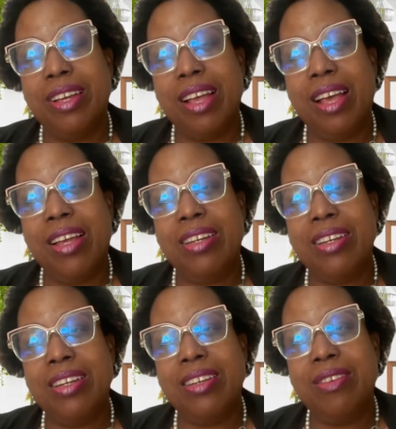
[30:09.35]

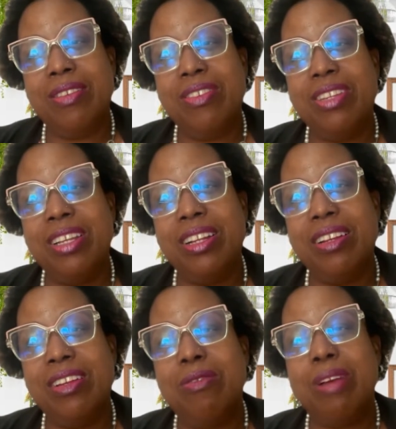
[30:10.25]
and you're
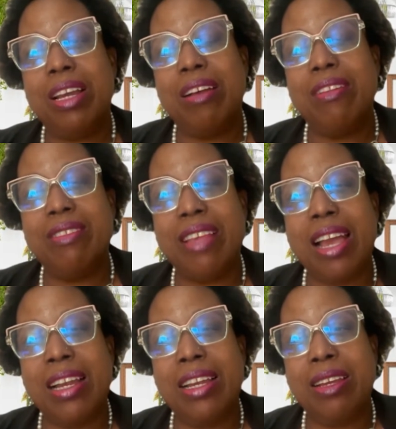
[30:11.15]
still
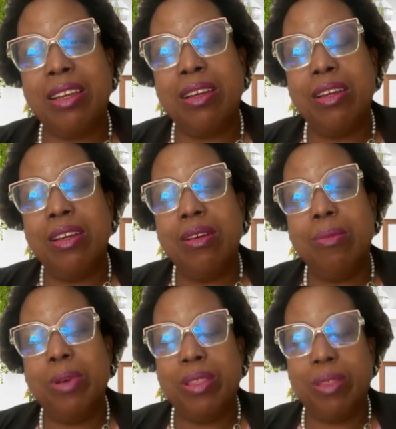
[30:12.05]
reconciling
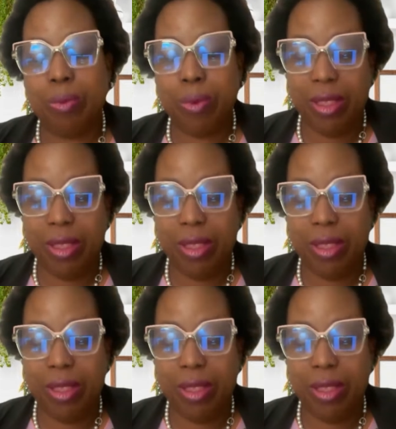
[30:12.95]
with